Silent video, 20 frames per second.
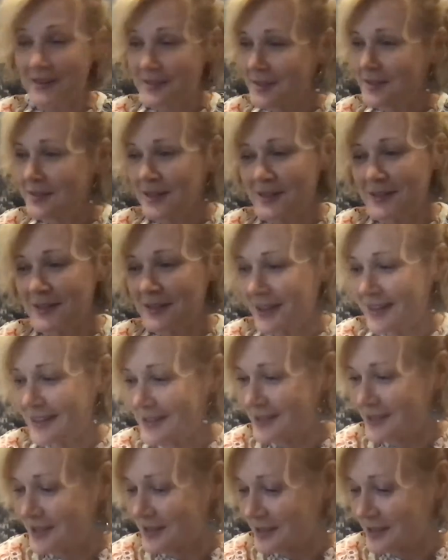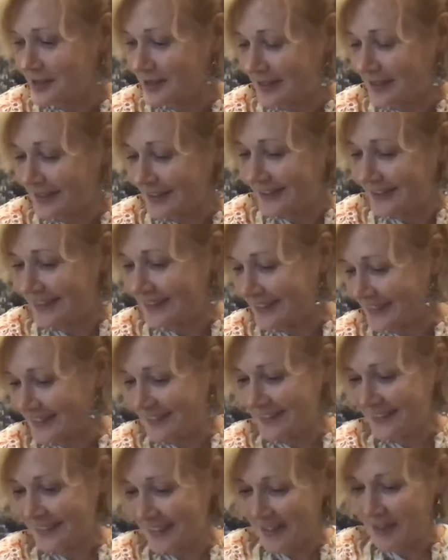It's just I
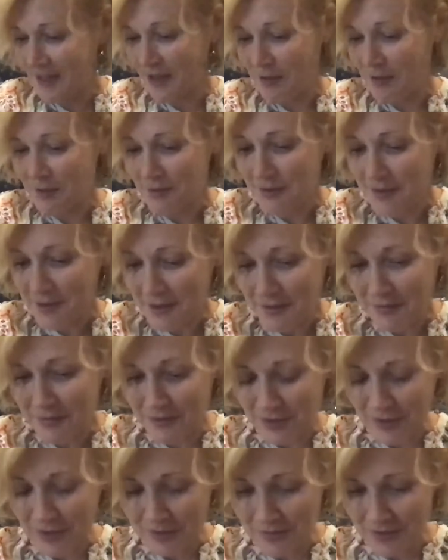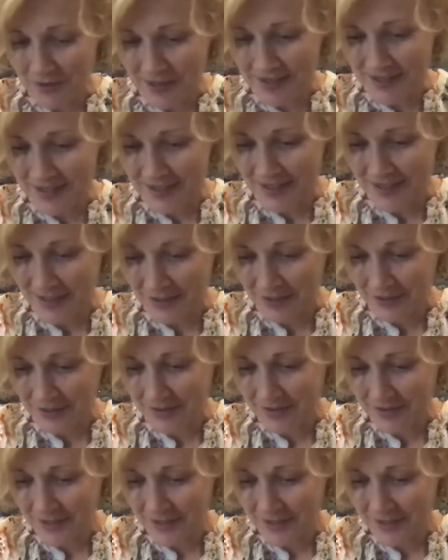can't think of a lot right now.